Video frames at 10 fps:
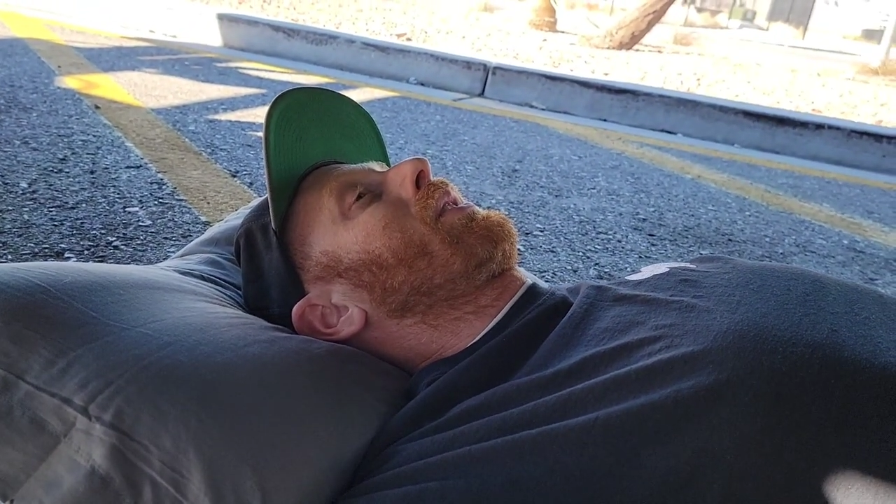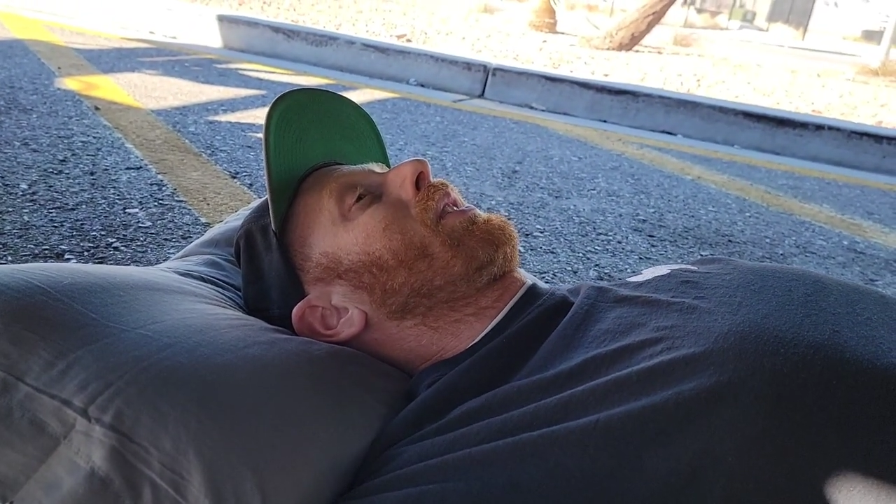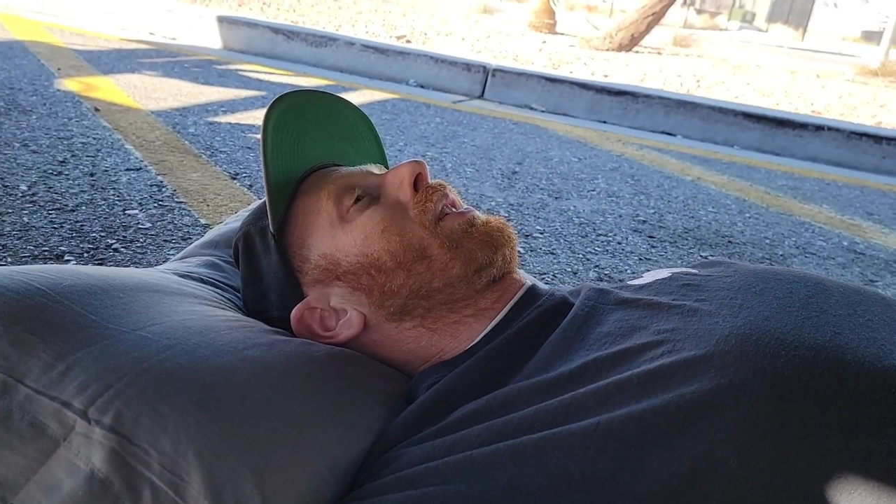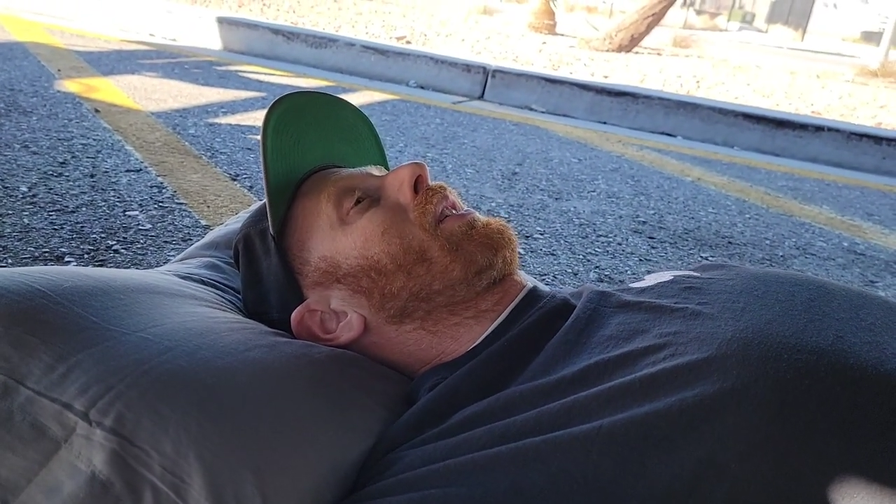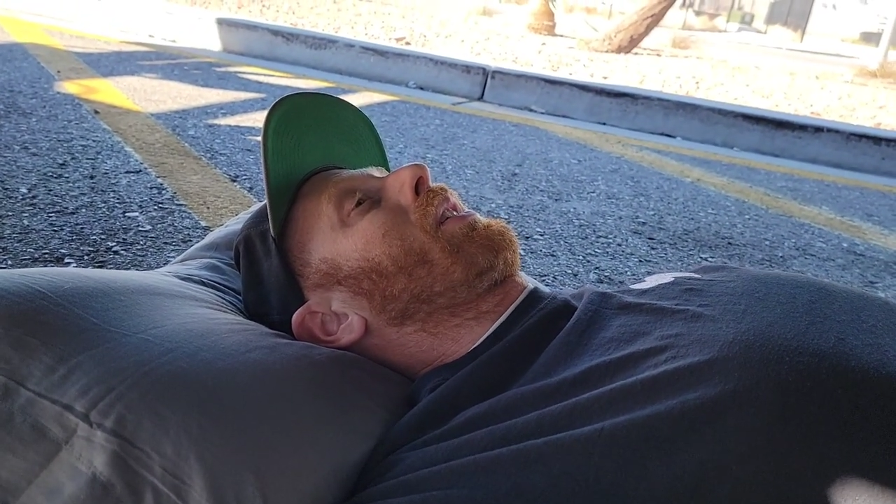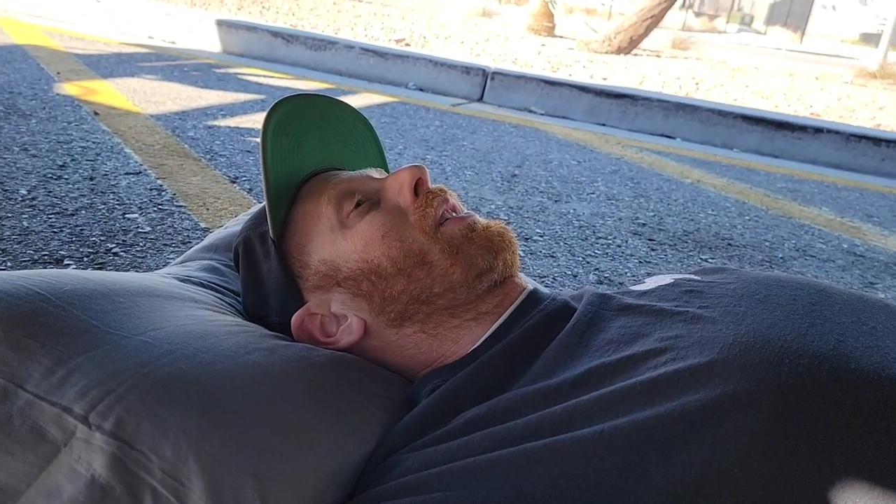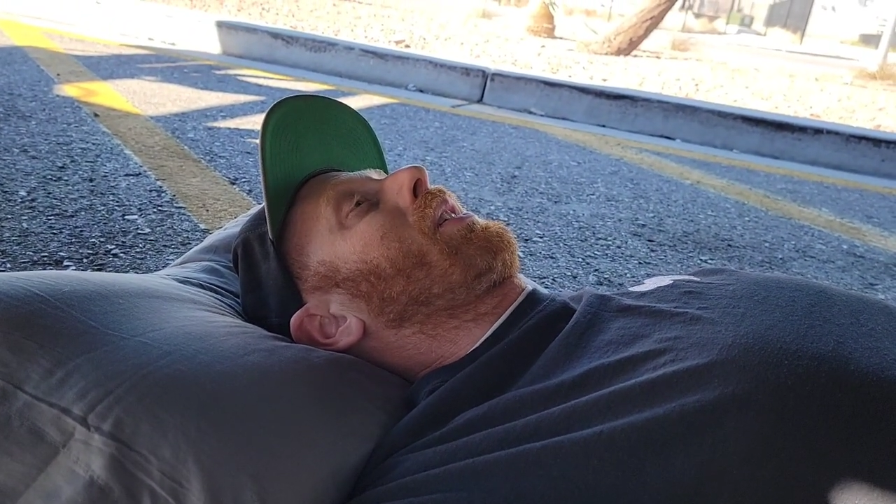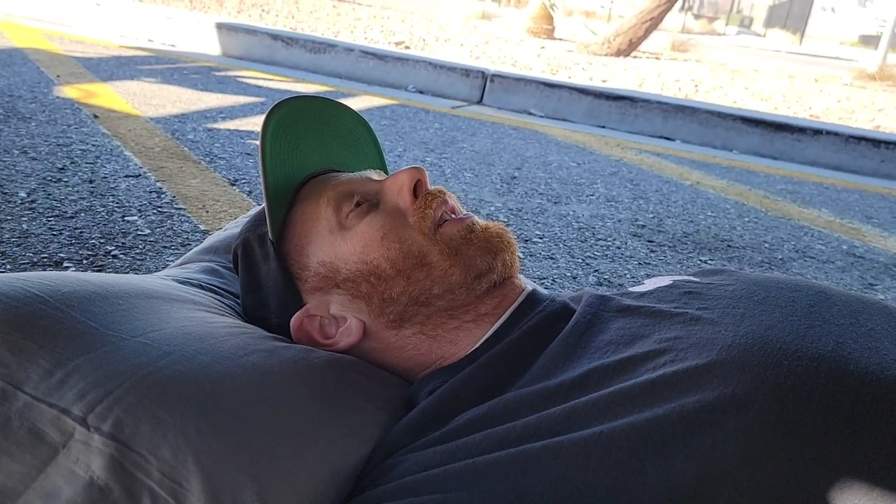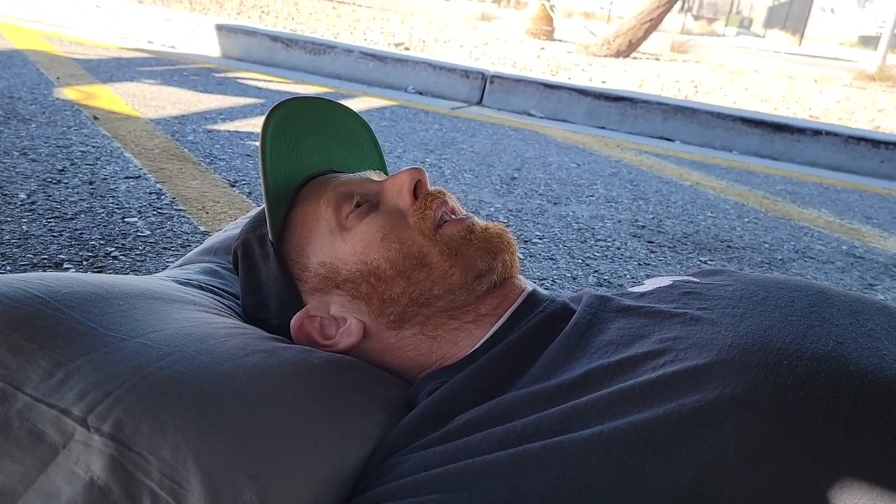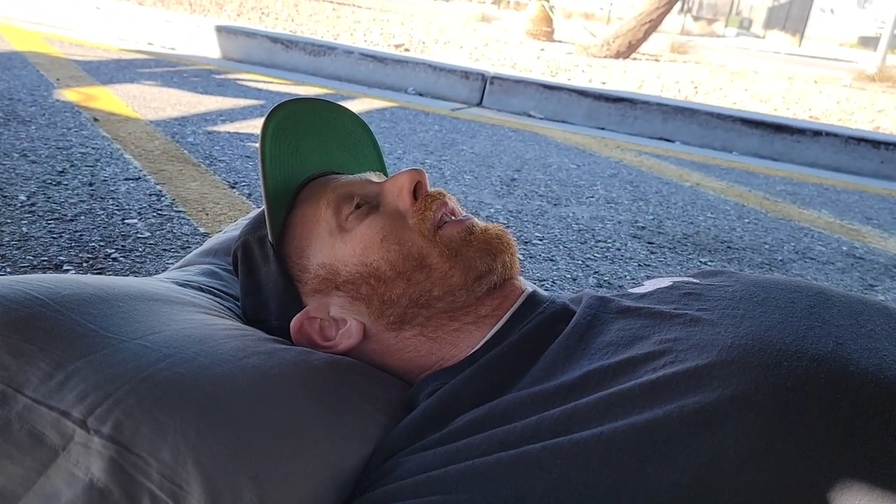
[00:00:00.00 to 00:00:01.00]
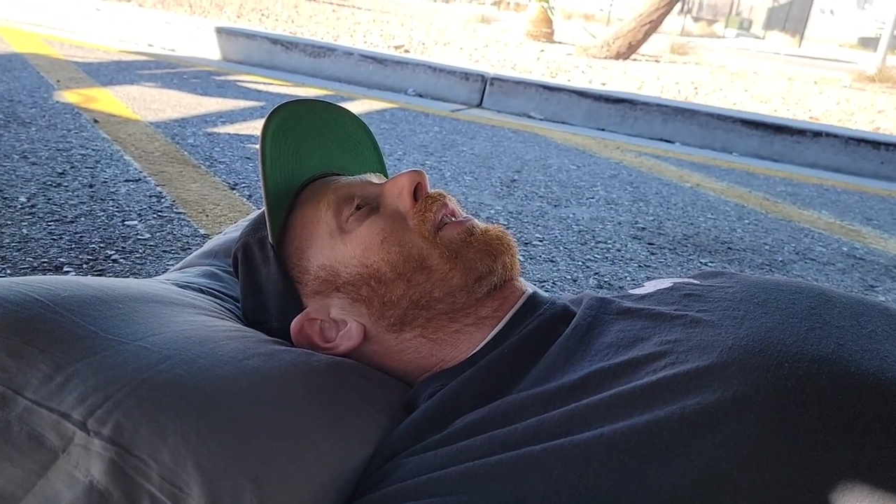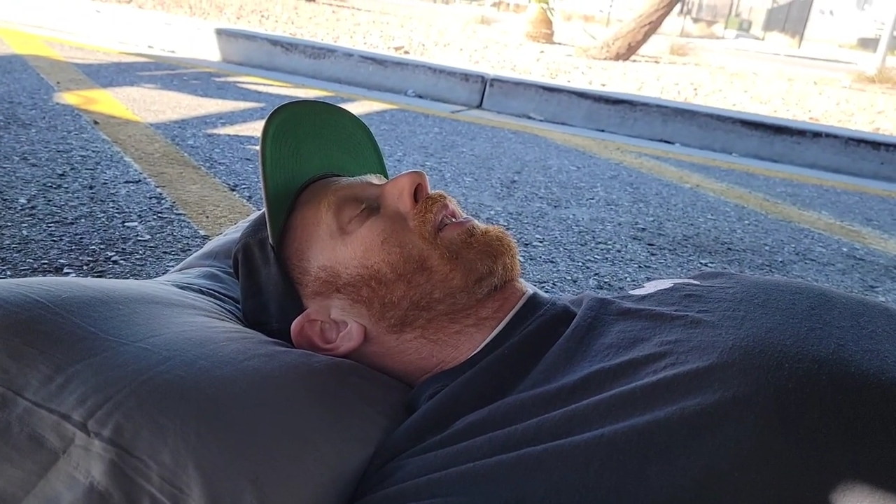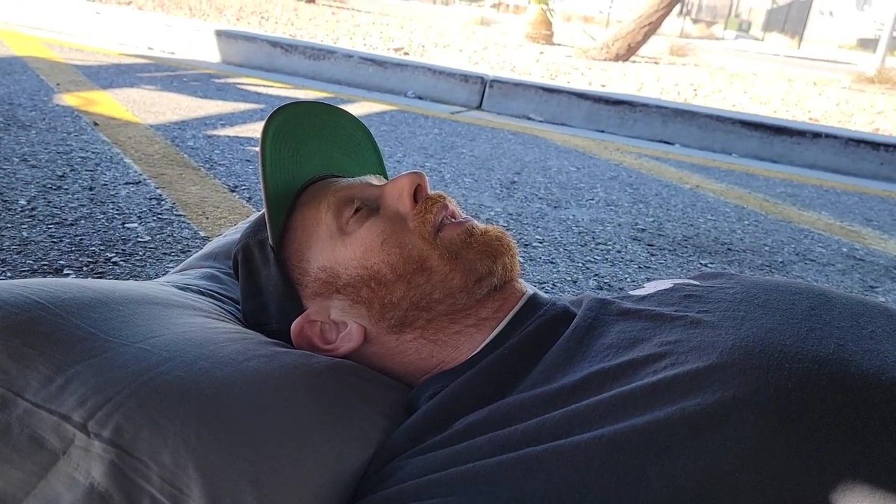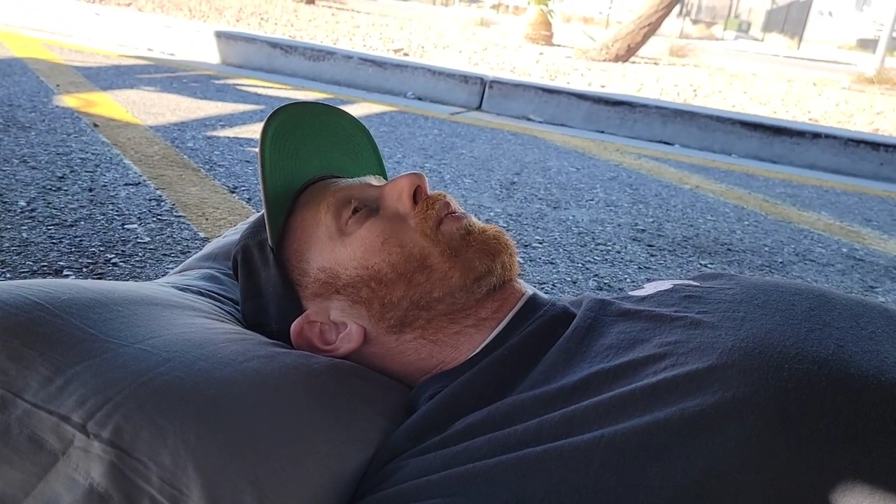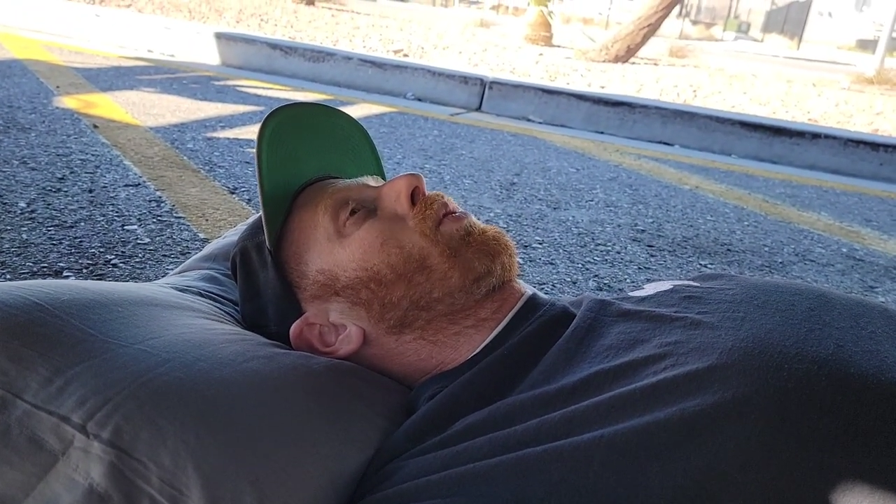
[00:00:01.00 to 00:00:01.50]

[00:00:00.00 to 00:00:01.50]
Uh,